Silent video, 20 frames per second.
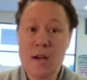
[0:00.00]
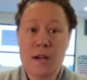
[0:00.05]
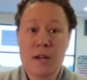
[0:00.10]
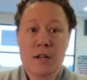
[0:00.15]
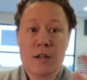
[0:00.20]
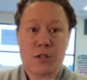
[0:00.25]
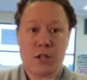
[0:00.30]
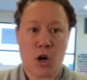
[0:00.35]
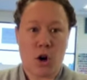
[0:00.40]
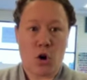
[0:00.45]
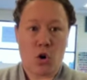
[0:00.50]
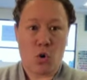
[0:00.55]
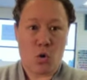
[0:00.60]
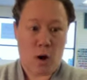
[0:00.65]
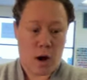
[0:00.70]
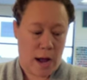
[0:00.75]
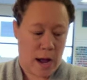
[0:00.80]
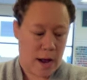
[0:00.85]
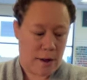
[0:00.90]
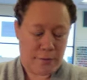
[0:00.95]
So
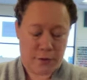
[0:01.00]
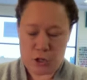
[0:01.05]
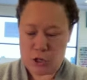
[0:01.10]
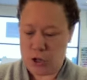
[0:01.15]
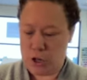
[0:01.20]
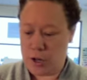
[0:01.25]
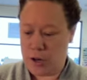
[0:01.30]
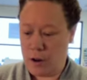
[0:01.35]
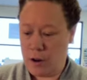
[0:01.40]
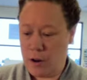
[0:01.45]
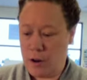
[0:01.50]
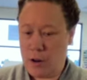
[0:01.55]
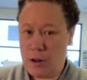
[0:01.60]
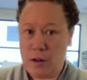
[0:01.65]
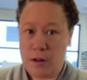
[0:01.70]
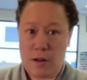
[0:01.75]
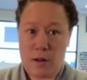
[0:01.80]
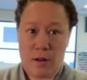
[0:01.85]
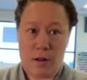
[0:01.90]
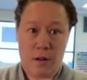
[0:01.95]
after
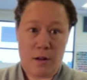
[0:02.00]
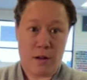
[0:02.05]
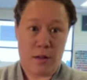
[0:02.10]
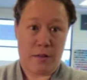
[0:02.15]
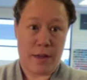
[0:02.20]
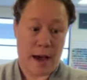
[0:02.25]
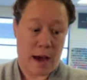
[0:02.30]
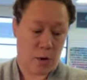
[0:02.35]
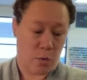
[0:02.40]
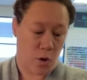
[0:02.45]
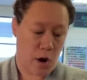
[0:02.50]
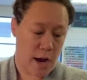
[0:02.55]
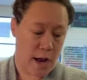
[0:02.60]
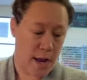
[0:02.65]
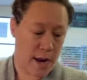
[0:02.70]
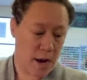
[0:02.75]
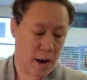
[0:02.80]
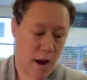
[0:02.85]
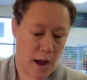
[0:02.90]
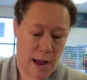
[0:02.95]
that
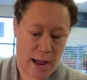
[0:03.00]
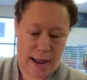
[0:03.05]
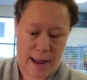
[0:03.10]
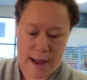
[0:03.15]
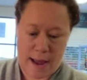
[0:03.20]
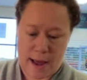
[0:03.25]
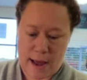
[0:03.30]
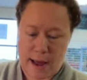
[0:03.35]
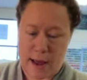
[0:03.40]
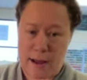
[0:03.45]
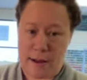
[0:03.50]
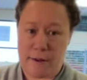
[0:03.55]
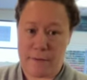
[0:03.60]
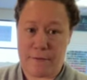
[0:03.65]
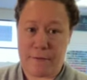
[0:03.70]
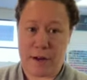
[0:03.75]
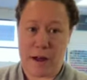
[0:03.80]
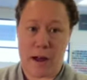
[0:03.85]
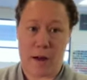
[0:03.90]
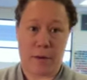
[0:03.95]
one, I
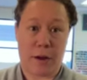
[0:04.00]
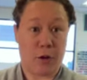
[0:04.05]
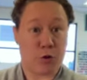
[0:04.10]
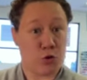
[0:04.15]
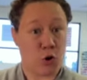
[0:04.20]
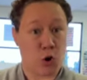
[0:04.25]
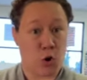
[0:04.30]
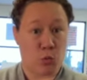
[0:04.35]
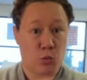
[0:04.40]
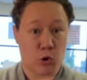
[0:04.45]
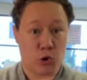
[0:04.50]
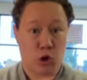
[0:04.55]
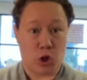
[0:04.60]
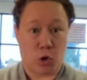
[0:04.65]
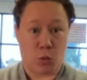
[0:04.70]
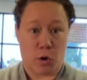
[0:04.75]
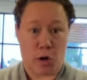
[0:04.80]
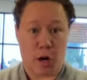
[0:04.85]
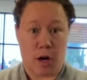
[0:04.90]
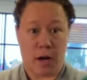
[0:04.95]
have Intro to Ruler
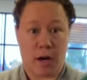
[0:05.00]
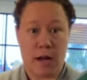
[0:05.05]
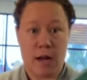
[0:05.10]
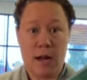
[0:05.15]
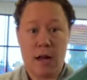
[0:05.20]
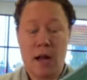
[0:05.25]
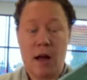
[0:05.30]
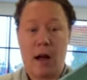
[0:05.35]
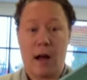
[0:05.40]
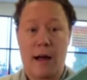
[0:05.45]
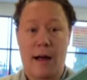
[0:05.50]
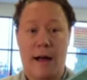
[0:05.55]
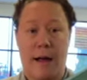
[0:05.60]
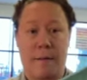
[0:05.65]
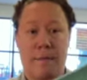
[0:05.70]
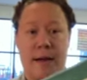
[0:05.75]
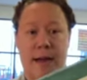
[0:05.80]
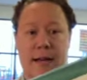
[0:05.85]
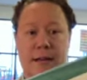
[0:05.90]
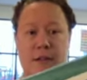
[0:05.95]
Work.
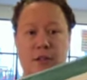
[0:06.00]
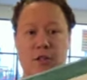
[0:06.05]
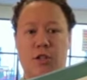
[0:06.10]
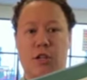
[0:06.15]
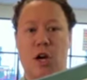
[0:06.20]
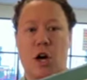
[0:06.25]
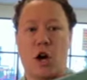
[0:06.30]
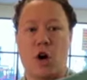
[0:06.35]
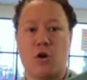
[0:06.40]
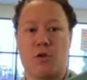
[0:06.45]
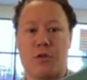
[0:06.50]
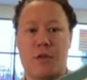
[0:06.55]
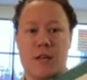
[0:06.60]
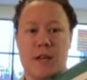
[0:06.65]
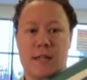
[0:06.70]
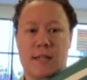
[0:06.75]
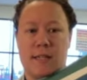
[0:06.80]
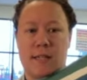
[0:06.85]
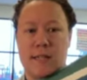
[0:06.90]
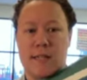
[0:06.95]
And so
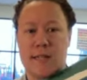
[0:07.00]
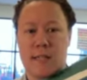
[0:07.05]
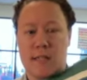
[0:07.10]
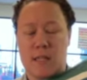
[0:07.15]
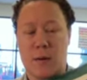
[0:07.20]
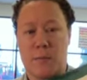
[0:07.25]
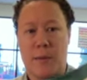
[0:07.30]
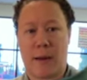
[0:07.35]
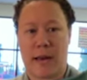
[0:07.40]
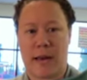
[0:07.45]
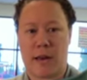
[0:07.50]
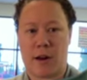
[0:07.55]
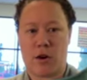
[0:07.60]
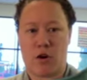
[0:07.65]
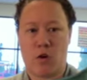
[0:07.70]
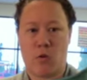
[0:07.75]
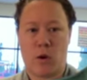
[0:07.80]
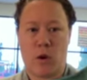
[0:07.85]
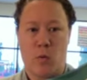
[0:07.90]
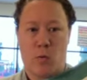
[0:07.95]
this is the
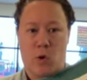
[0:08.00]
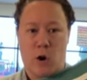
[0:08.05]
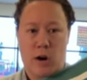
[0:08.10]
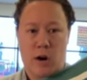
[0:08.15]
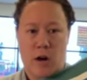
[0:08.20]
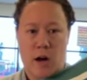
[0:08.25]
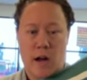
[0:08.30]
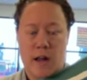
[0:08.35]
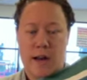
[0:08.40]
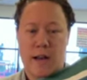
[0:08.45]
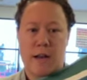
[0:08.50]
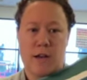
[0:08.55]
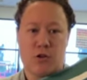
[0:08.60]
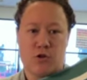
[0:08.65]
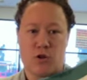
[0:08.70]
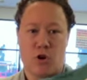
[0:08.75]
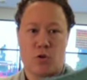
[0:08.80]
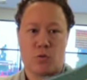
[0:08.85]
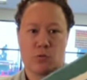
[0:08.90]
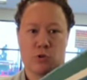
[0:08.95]
panel we work on in
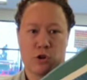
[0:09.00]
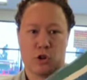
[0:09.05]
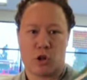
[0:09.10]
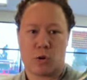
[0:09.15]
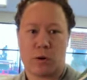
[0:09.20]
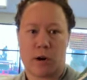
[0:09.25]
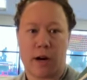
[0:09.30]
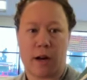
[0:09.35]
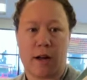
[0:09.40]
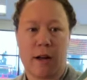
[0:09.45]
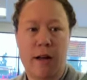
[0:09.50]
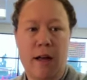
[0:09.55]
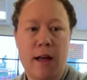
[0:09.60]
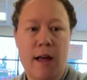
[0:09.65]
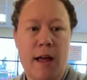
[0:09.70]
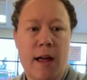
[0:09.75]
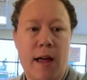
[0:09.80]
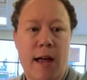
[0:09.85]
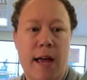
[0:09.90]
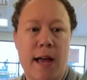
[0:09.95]
Intro to Ruler Work.
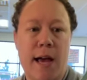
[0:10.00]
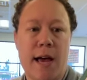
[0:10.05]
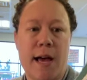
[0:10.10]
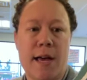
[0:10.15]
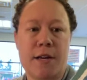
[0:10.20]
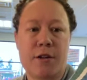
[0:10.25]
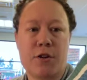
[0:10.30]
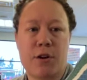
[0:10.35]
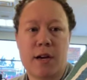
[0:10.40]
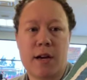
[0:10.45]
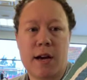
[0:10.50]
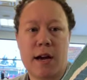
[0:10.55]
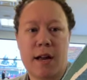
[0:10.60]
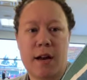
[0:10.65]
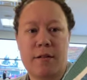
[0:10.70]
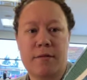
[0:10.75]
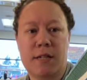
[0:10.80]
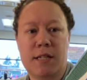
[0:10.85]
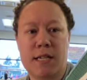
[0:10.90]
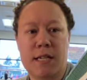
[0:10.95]
And you can kind
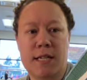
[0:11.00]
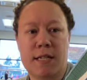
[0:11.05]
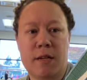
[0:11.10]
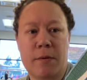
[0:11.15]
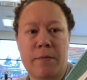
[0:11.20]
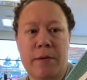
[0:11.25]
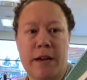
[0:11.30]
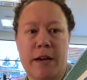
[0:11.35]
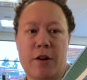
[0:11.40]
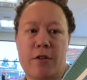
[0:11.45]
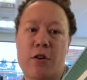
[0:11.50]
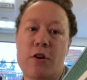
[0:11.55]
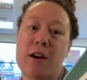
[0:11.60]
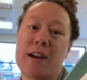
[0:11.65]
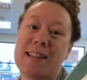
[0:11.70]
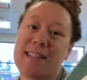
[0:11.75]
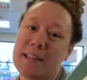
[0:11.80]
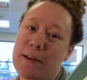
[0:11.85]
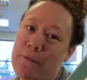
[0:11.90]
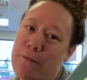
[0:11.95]
of see some of it here. There
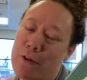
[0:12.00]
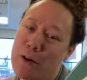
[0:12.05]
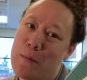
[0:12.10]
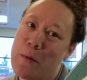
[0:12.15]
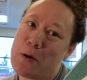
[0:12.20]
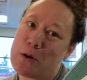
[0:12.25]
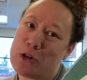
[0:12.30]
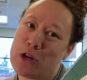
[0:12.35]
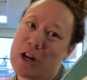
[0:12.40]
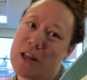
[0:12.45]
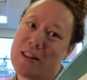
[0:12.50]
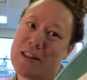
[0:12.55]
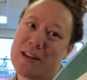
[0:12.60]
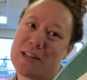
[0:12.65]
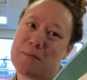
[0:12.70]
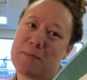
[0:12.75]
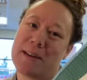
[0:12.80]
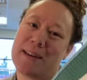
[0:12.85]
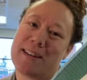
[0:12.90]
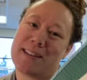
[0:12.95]
is some free motion in
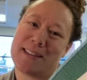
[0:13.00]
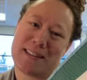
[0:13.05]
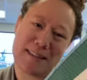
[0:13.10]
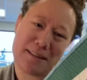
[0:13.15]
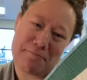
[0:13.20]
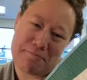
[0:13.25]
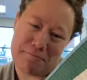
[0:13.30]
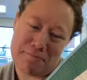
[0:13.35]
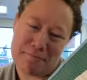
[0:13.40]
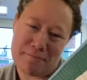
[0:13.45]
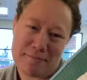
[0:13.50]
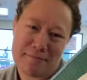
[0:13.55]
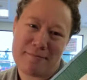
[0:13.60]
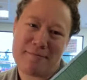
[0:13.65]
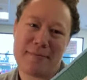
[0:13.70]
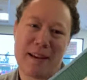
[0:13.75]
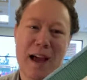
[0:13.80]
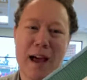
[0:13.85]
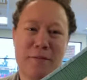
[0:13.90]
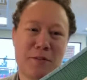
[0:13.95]
this because
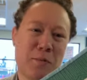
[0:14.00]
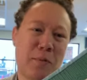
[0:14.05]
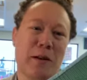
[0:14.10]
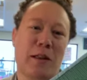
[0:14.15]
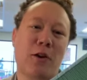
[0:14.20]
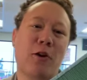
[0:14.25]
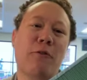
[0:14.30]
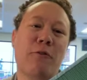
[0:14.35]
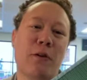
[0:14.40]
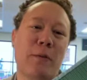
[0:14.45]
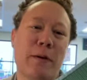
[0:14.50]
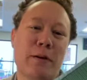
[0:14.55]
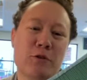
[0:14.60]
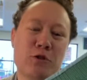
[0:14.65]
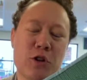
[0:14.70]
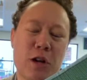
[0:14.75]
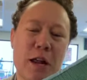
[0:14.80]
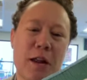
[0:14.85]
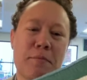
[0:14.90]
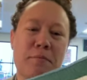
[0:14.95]
I have to put a little free
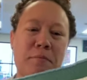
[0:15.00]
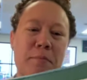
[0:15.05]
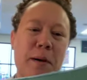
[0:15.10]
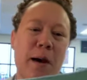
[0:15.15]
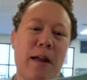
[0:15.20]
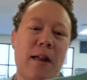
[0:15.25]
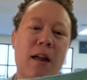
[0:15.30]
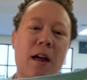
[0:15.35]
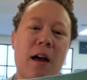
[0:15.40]
motion in. But